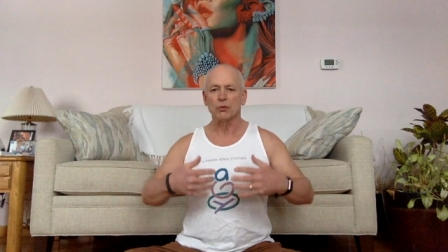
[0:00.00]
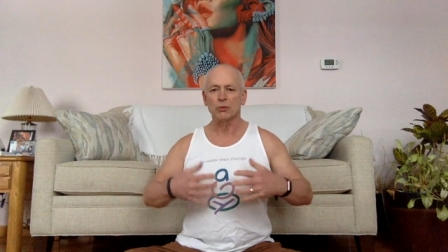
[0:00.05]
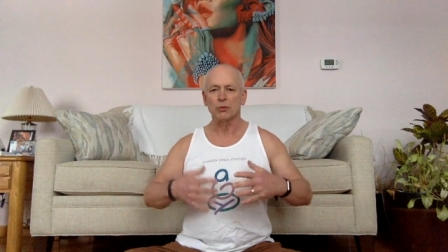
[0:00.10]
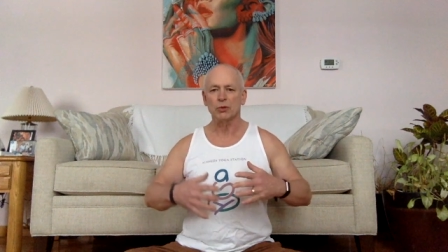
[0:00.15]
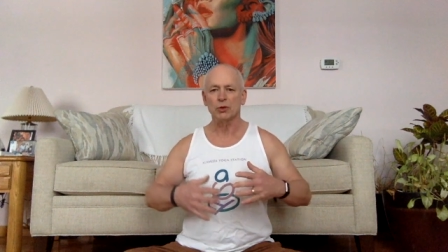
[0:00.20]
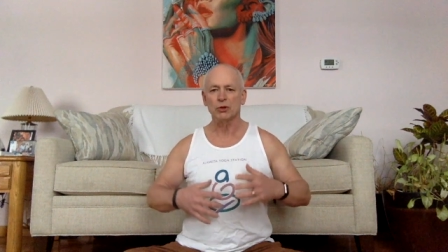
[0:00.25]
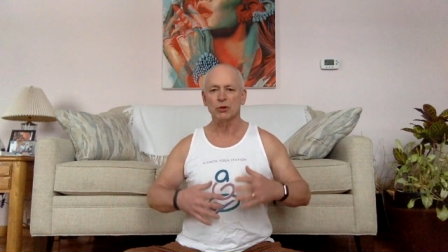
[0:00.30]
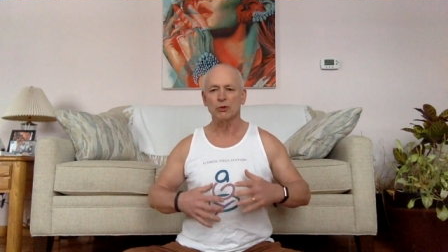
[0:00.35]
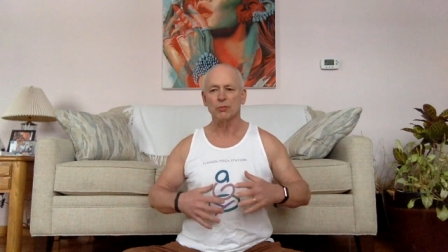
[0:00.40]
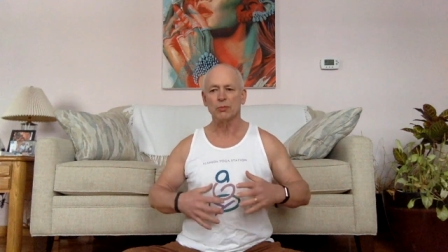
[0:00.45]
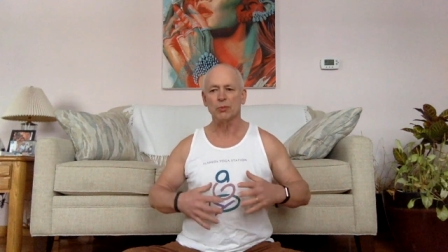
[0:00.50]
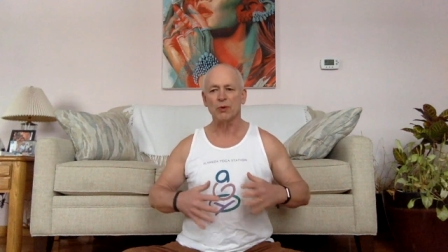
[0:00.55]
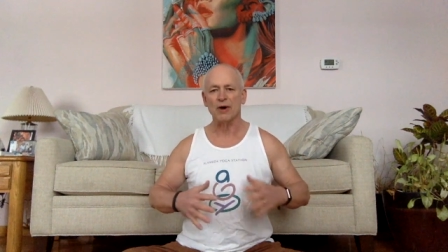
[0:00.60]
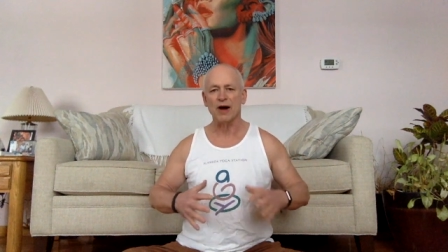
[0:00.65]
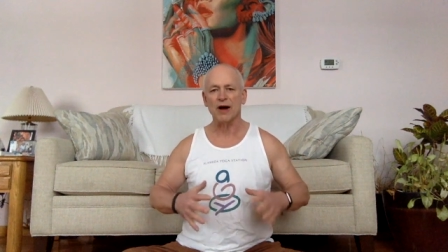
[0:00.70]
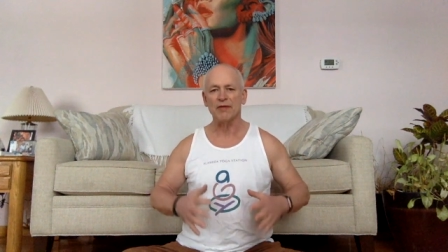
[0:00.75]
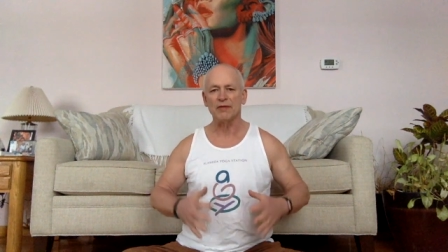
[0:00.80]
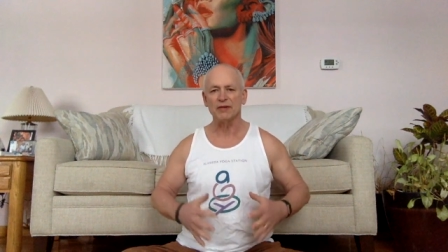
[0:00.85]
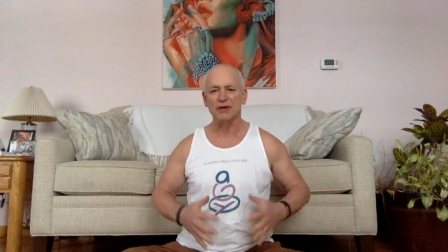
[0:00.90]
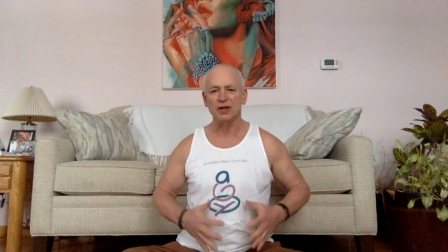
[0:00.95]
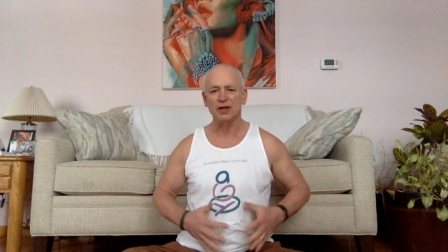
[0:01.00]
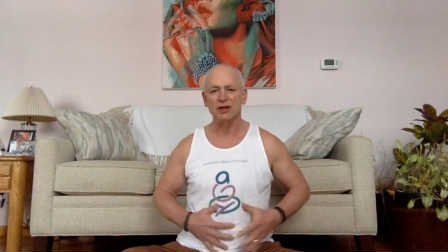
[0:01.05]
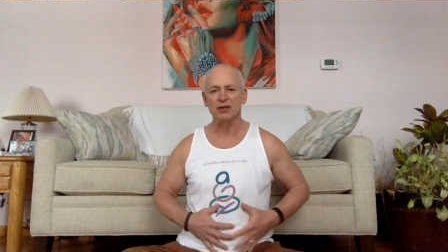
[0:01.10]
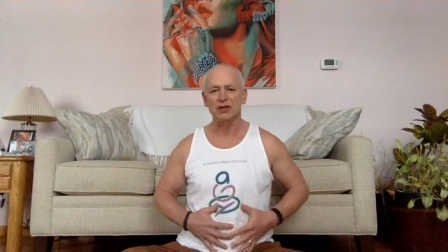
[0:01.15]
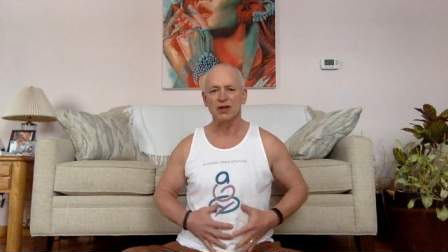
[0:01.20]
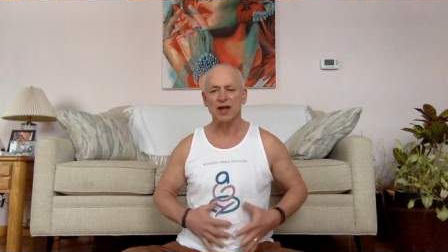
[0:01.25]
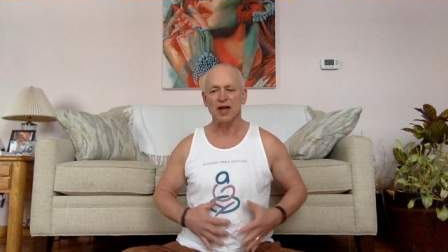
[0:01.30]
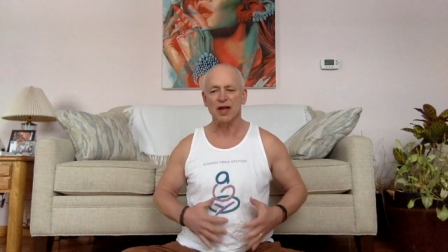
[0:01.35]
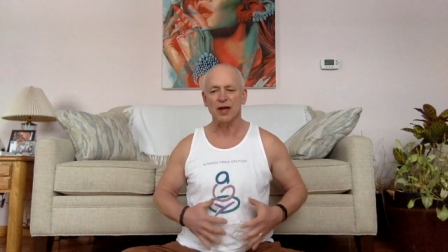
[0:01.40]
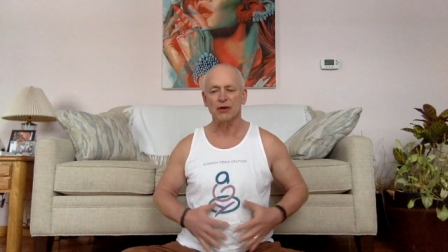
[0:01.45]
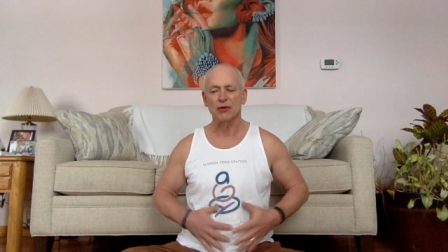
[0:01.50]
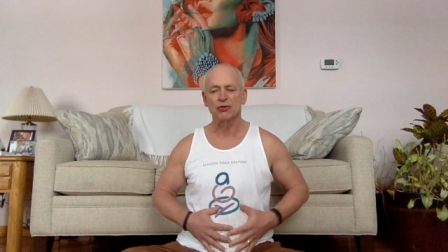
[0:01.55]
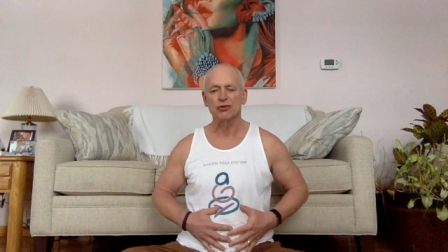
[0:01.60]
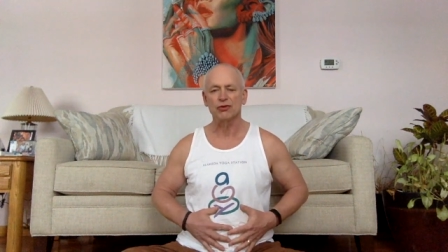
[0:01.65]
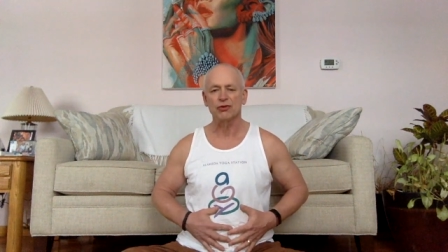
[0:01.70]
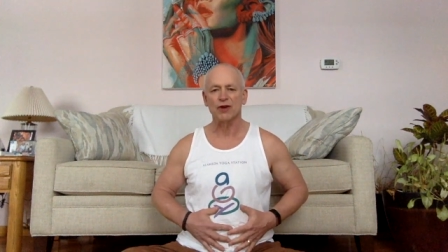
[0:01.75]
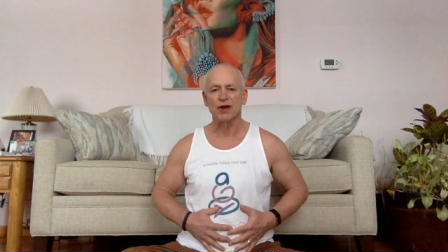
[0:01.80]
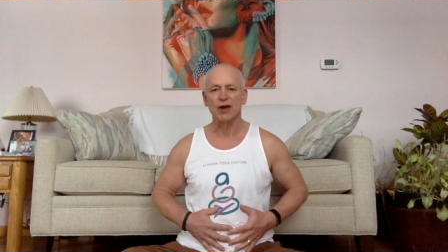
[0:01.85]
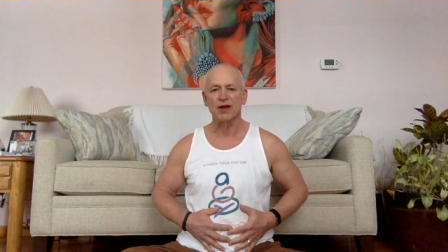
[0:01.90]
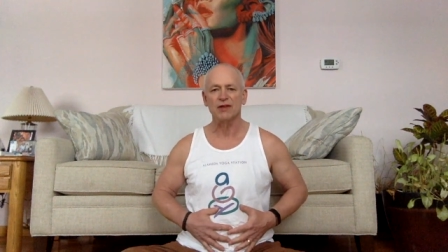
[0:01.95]
We do plavani to
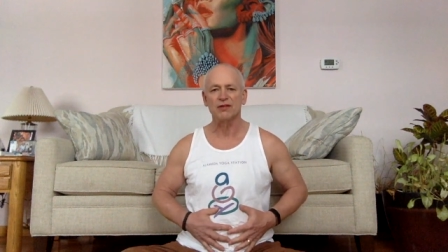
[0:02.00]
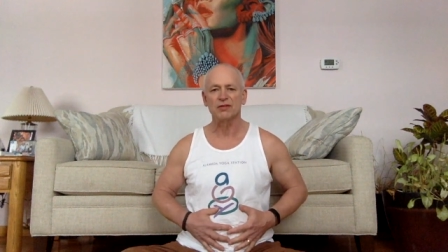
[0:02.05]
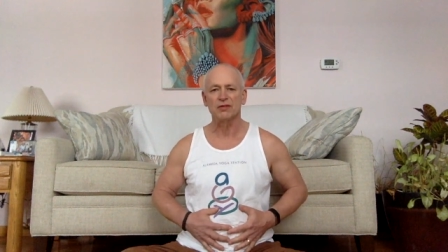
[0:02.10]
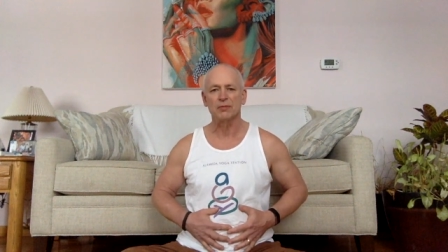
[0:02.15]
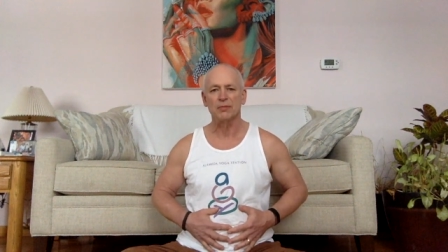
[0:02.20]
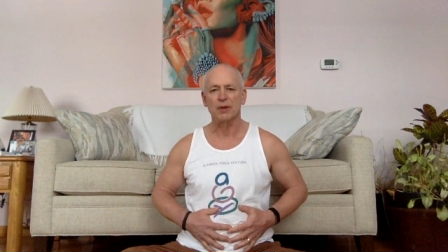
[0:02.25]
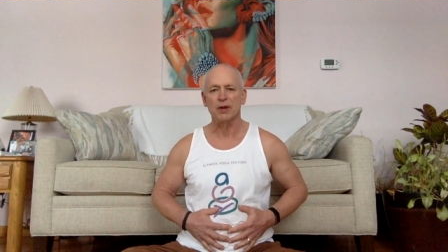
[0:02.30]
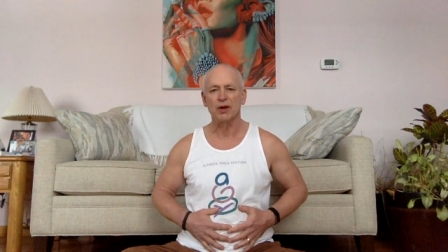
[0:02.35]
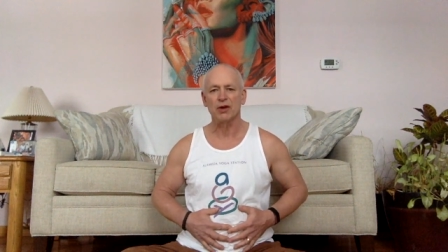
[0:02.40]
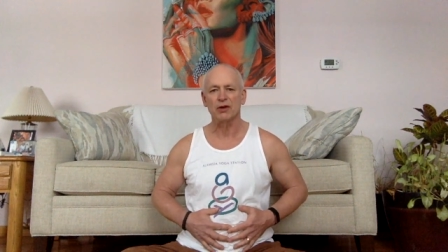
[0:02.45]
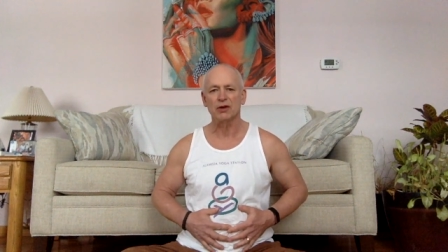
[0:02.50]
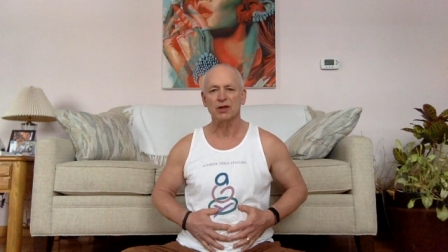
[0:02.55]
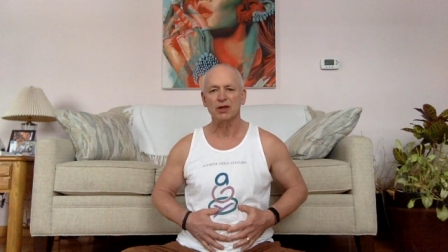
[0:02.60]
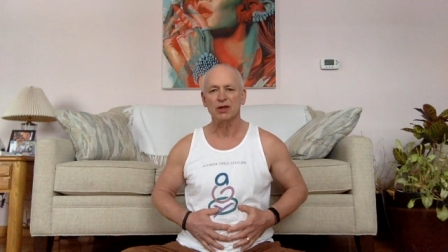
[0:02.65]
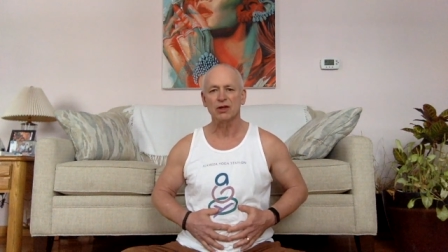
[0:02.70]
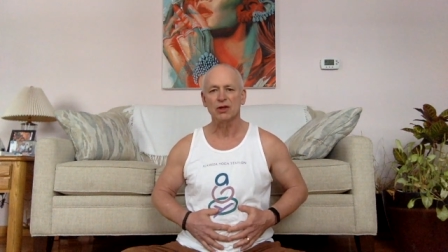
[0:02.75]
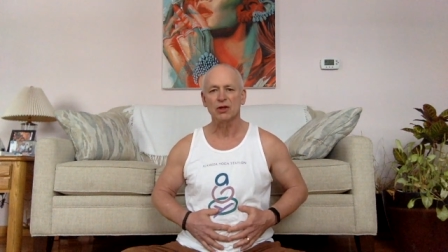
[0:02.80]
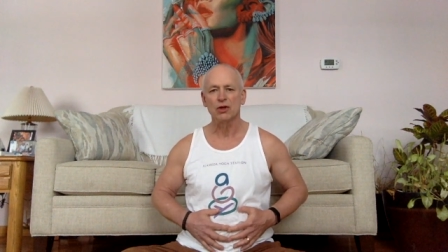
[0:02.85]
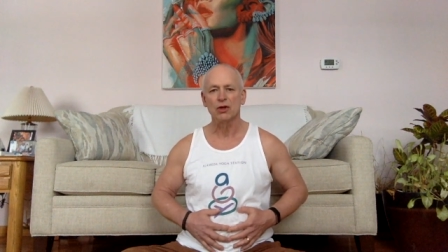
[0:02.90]
energize the belly.